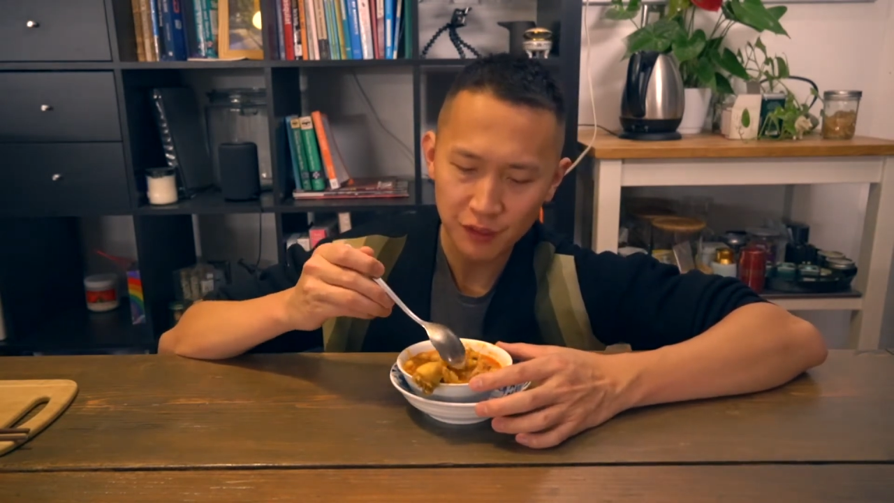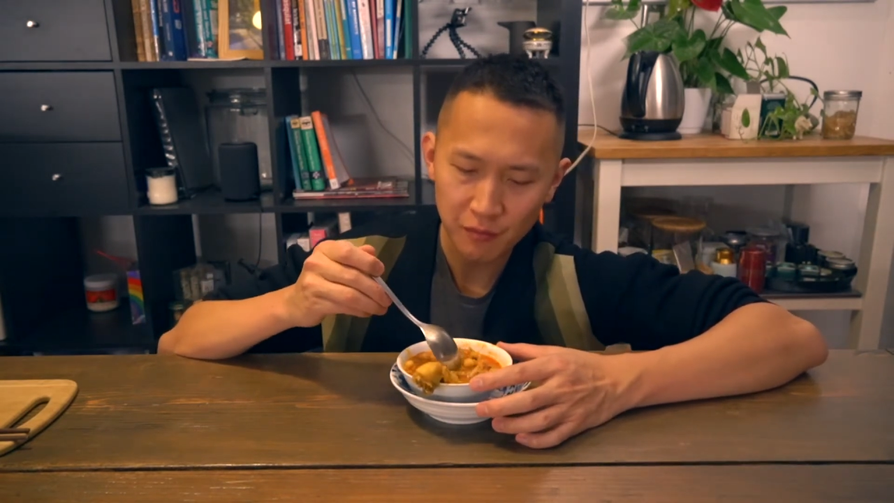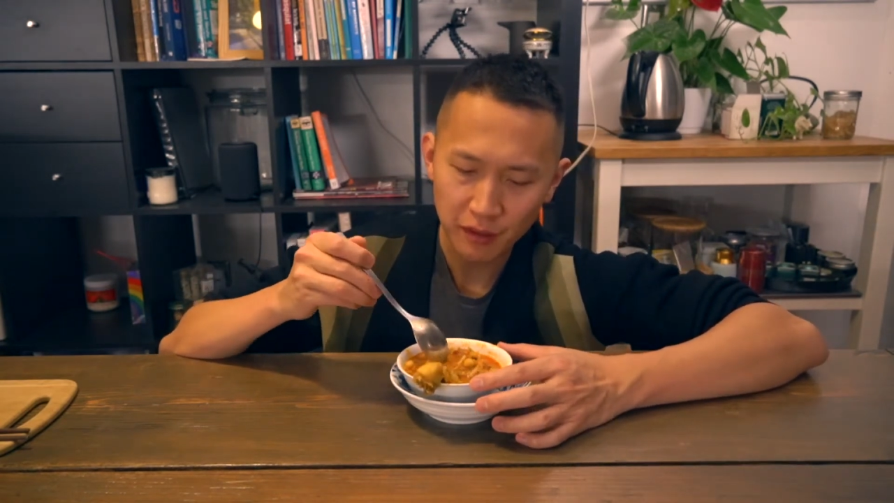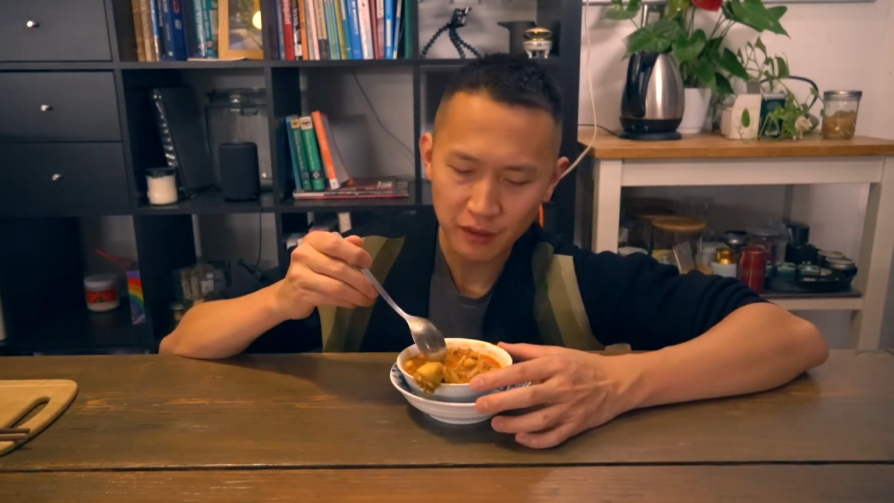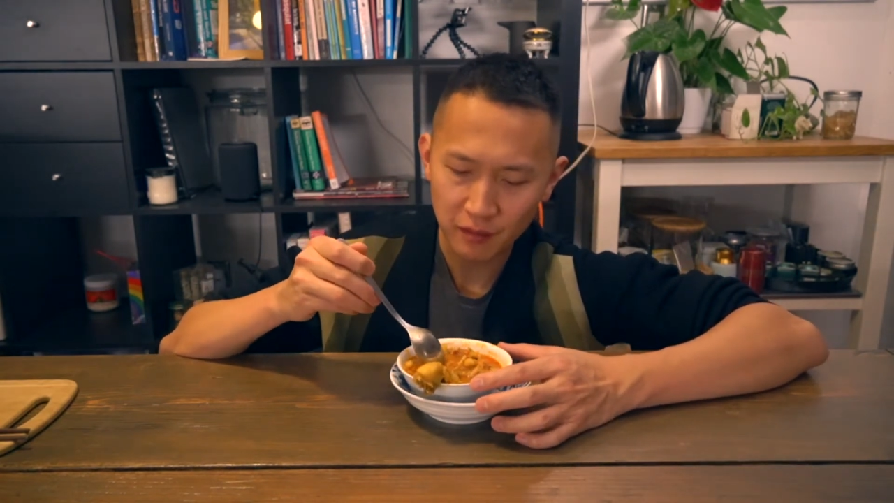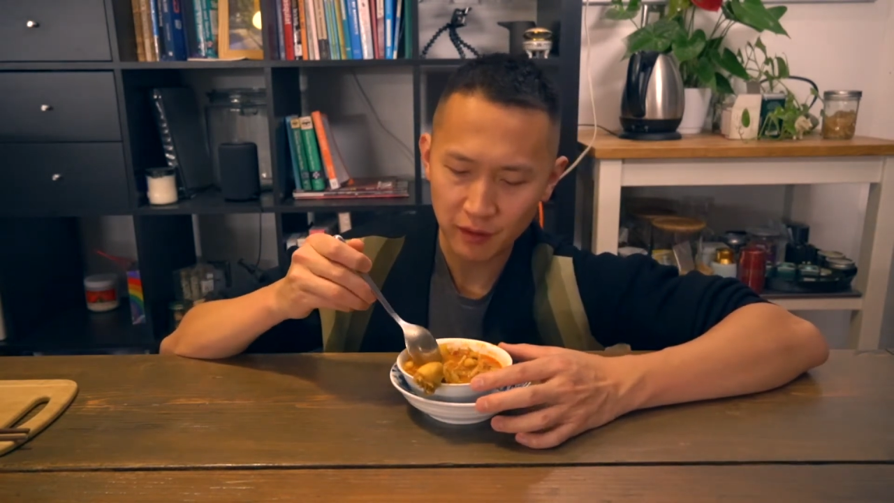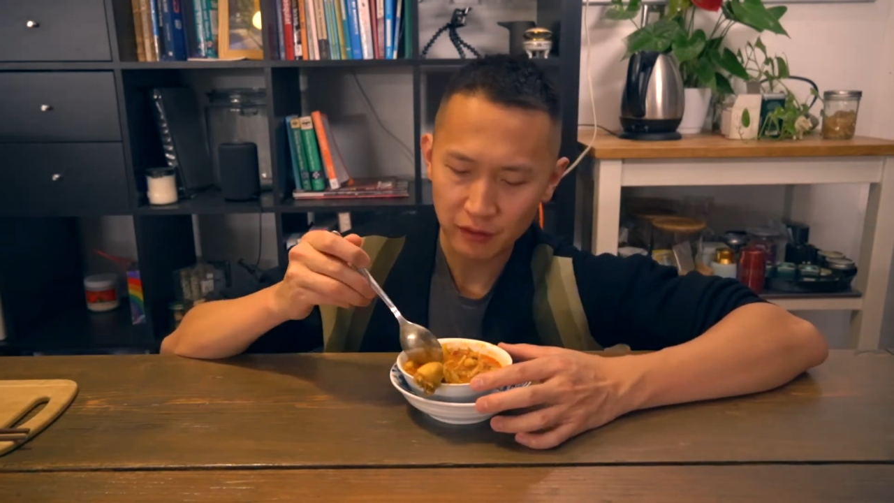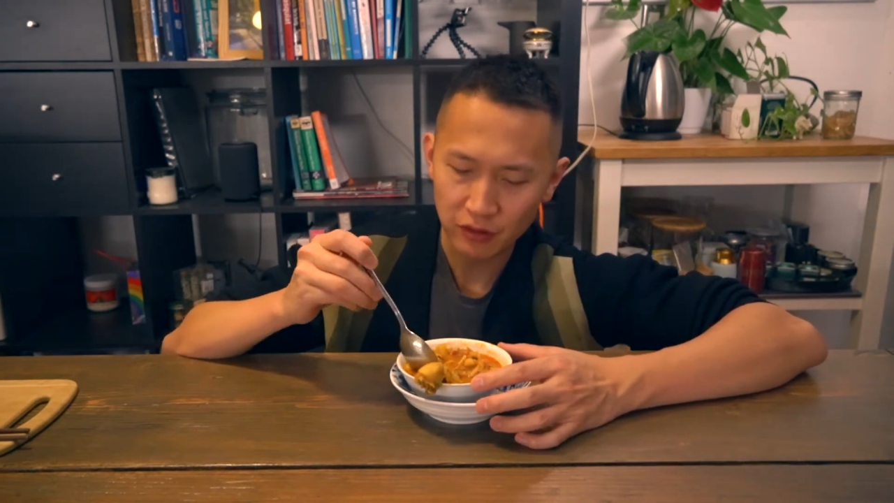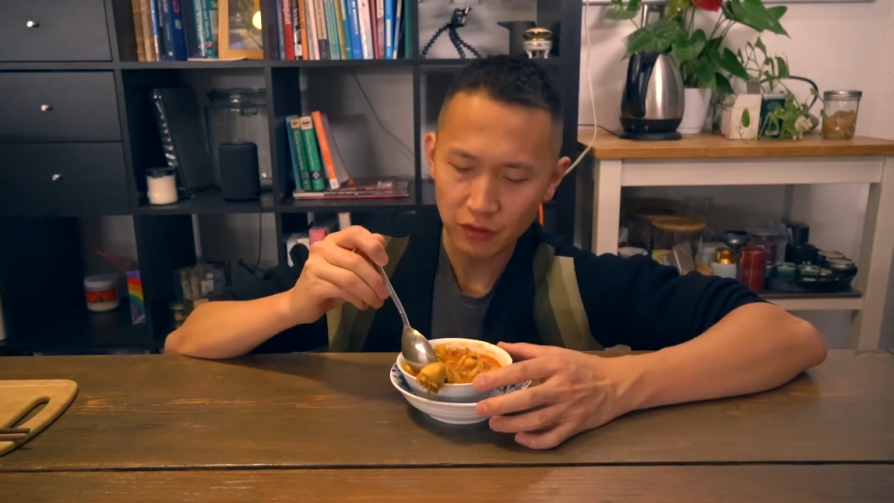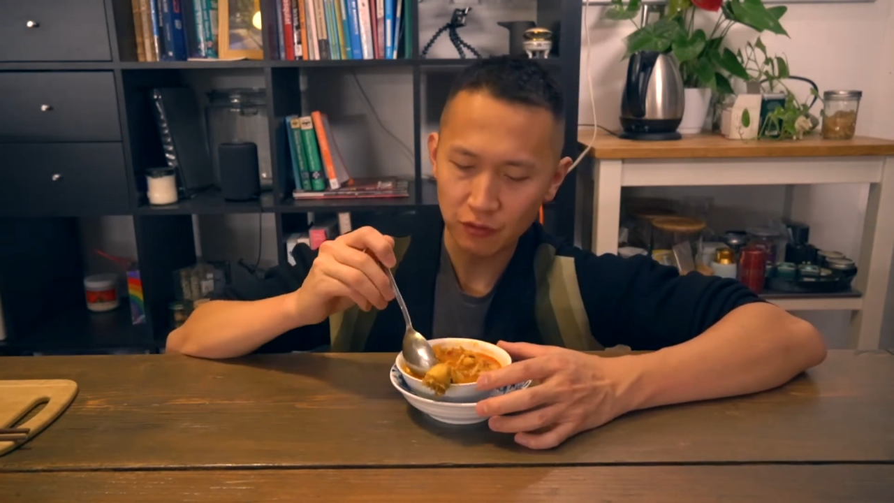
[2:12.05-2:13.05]
amazing about
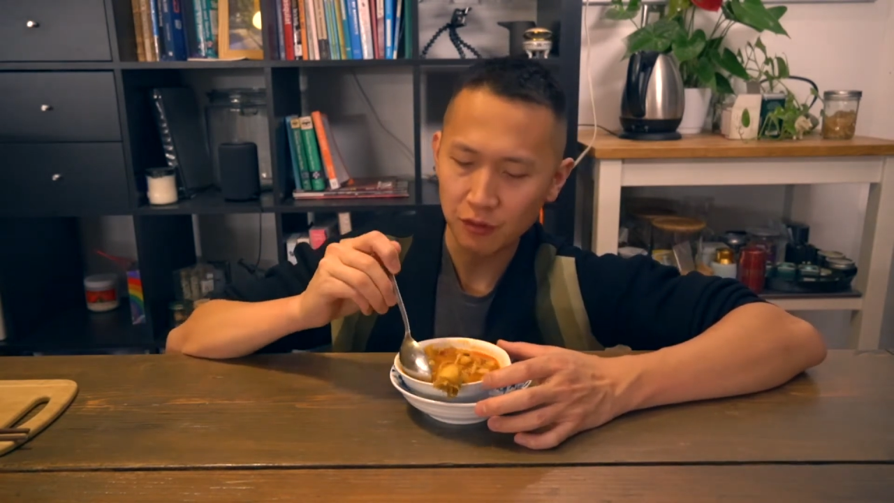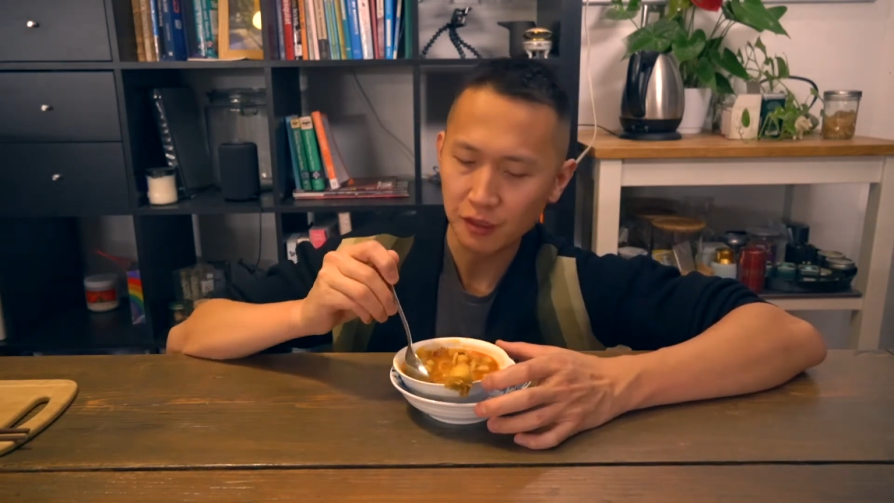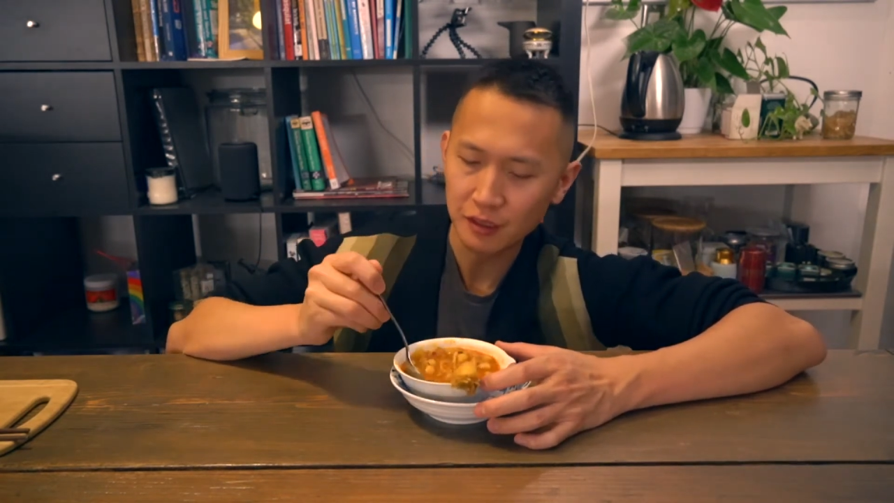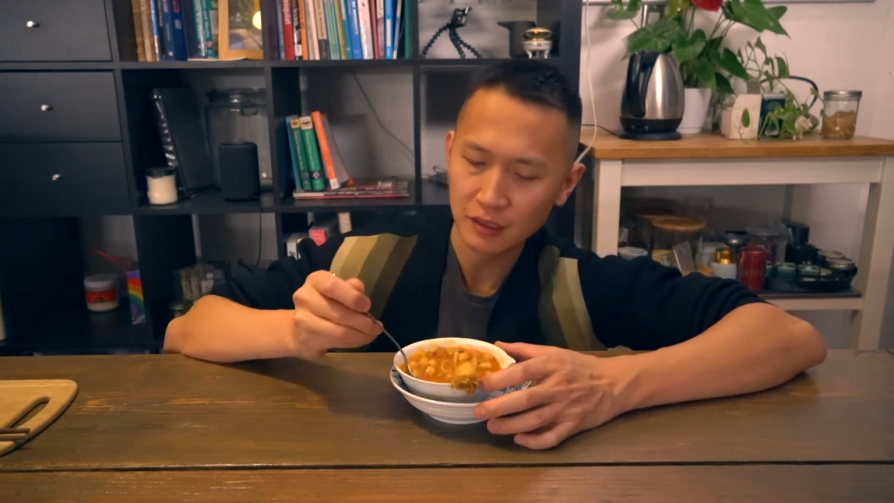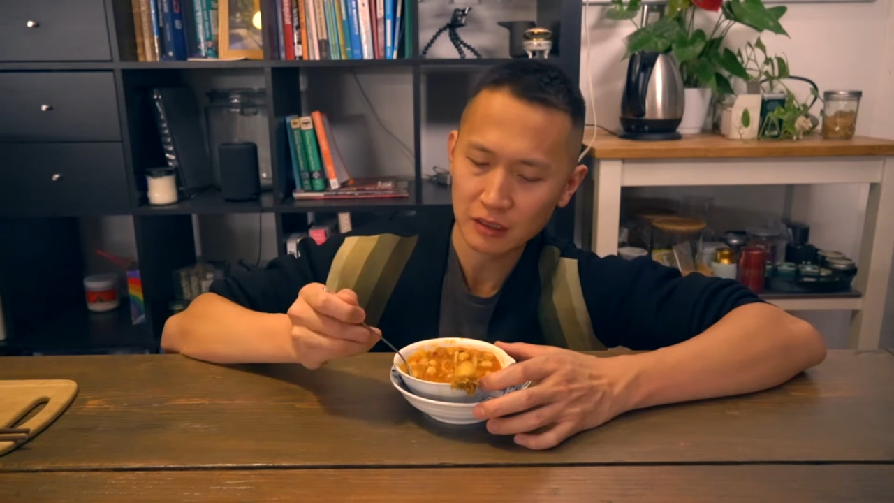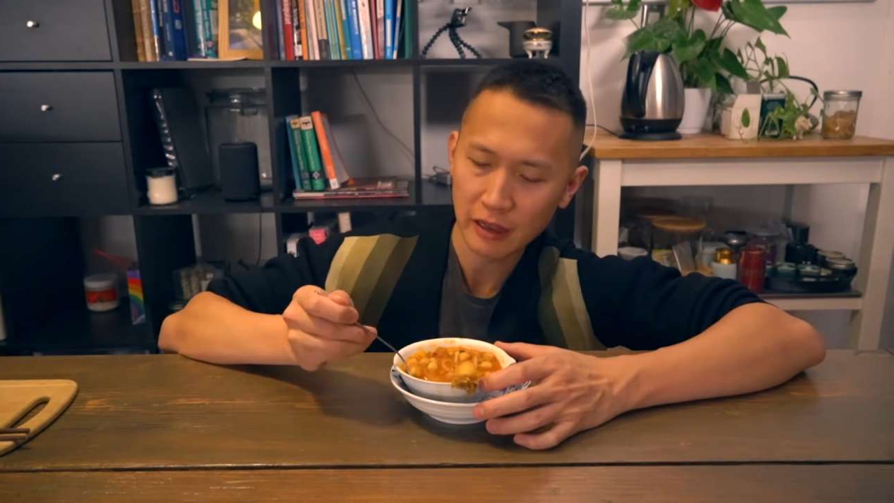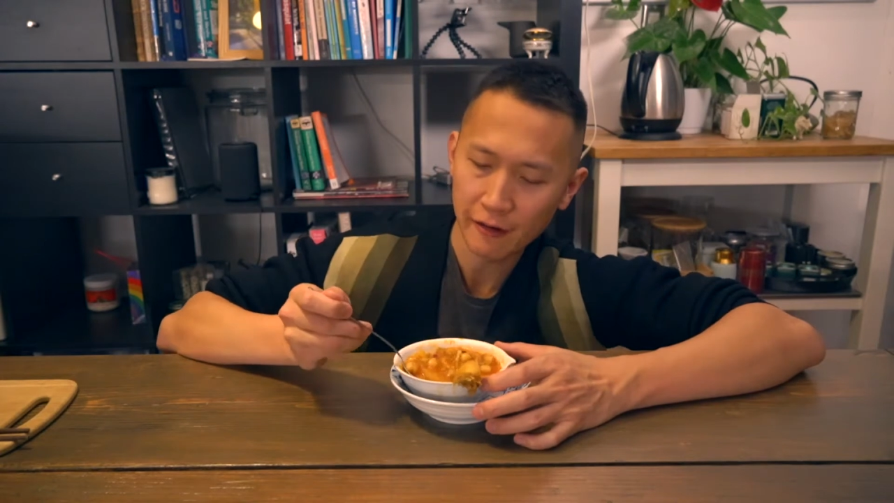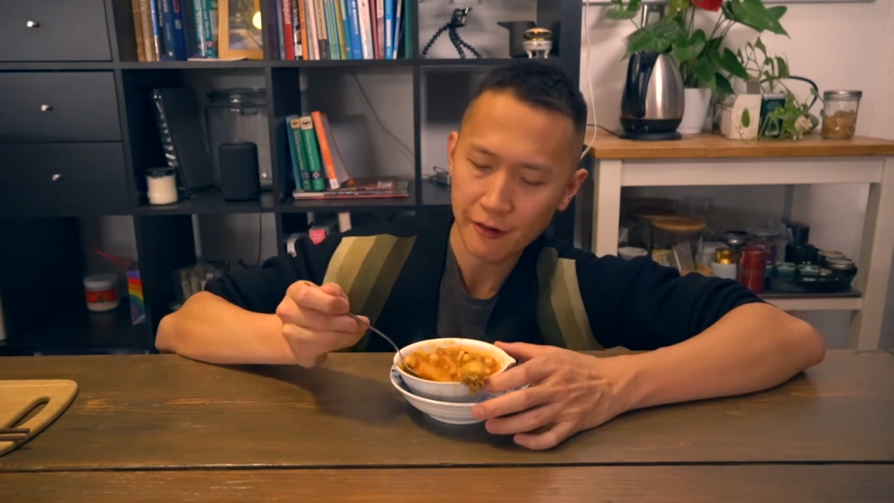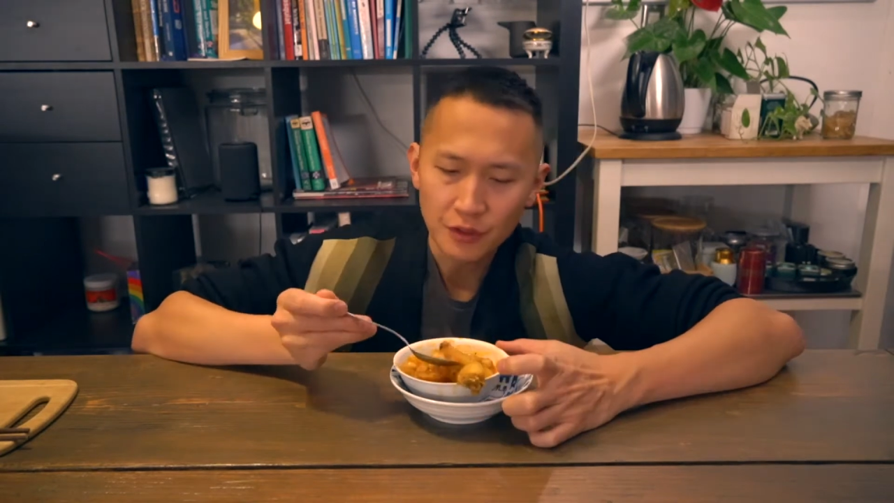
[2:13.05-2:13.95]
this whole meal is that,